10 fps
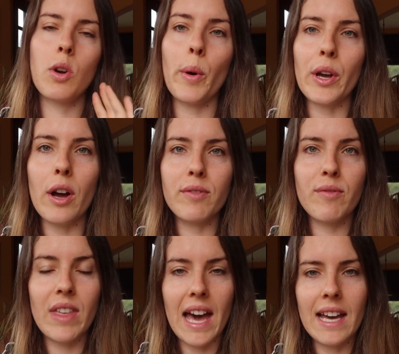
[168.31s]
Going off
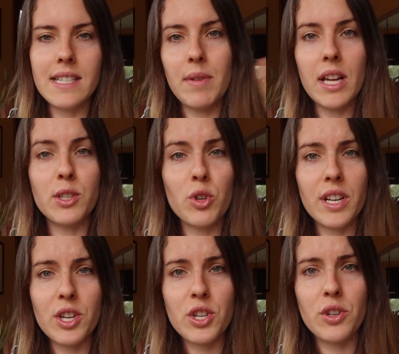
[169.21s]
of that, a
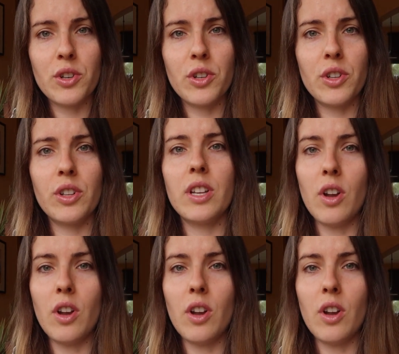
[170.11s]
traditional